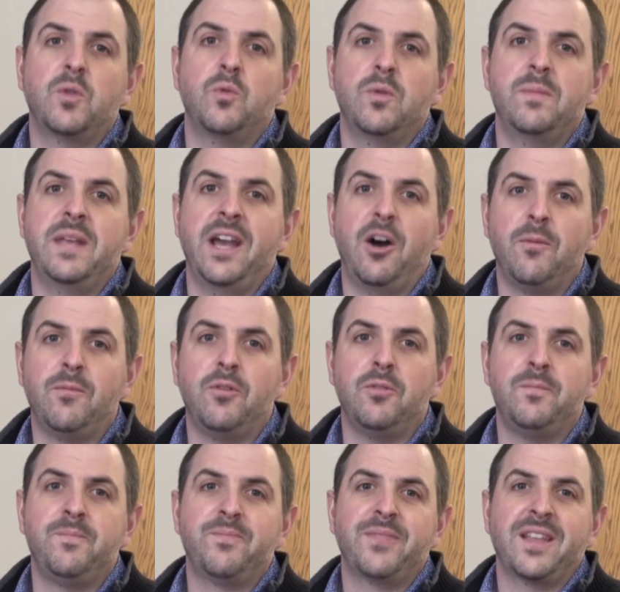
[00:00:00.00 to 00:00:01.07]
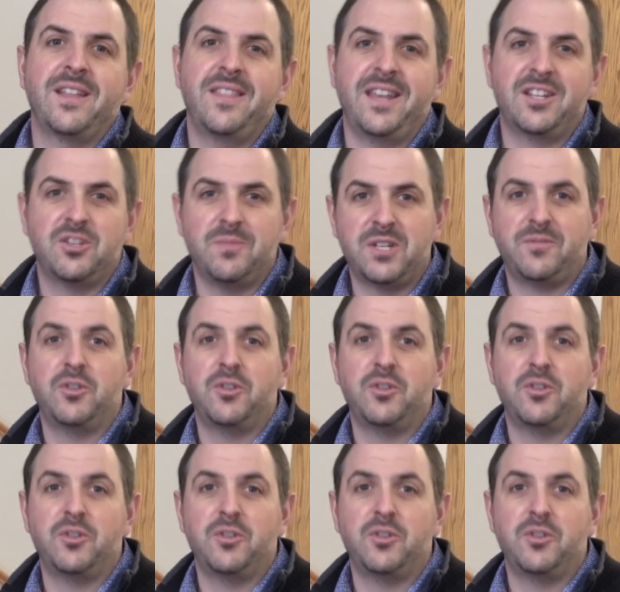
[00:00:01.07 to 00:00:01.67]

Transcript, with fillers: would be helpful. Thanks so much